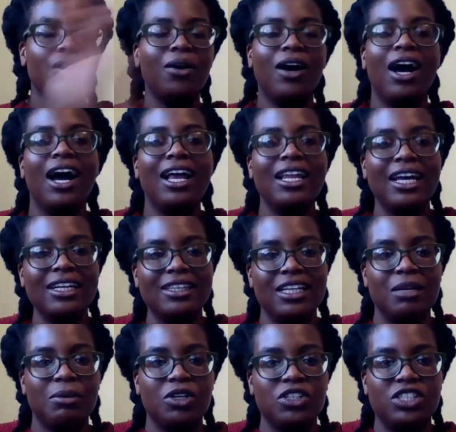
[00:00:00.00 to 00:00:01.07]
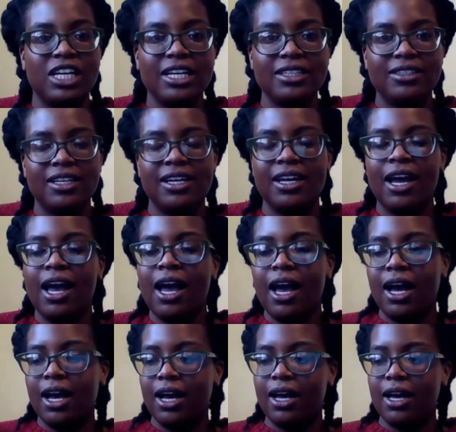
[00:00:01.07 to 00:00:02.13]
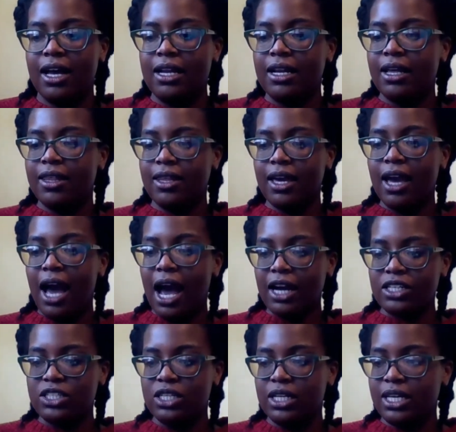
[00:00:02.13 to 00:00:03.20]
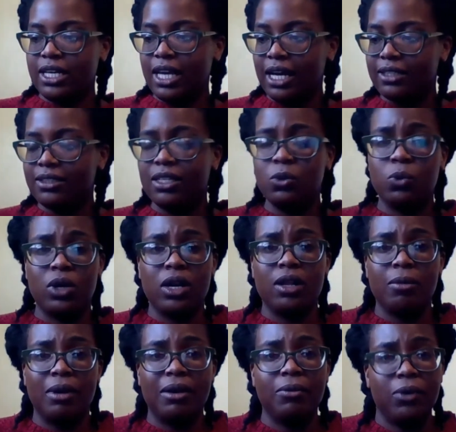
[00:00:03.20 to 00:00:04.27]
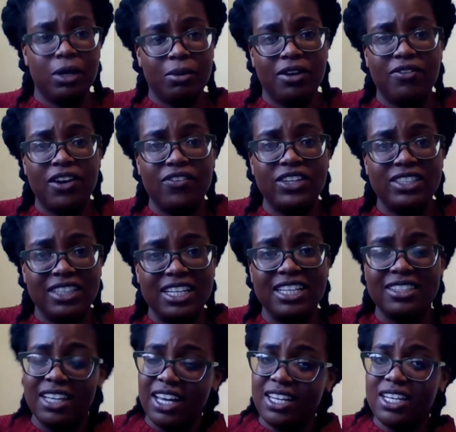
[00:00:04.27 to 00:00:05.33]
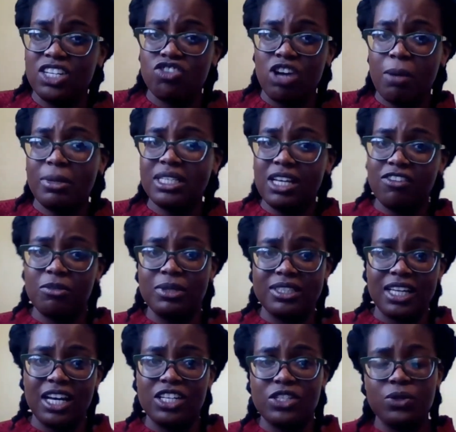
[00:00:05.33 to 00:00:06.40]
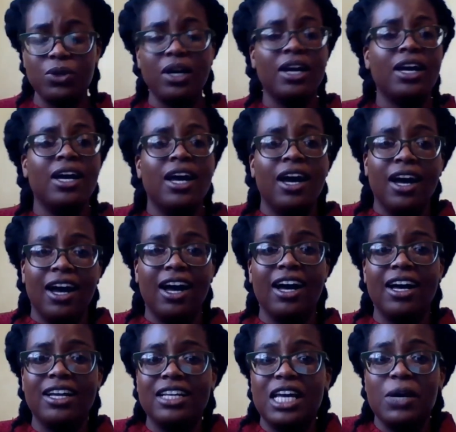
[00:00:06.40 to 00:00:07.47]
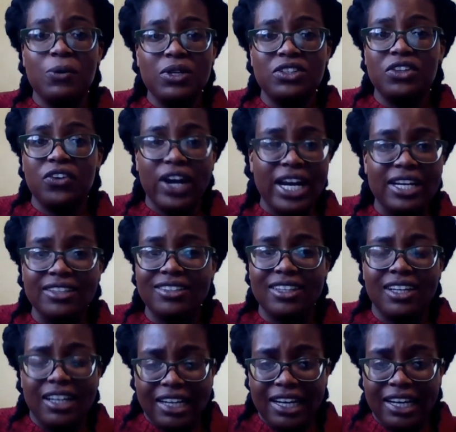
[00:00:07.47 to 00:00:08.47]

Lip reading: I like that about Shingzi, and they actually casted one of my favorite scenes in this drama, Devil Beside You, and it was a rain scene.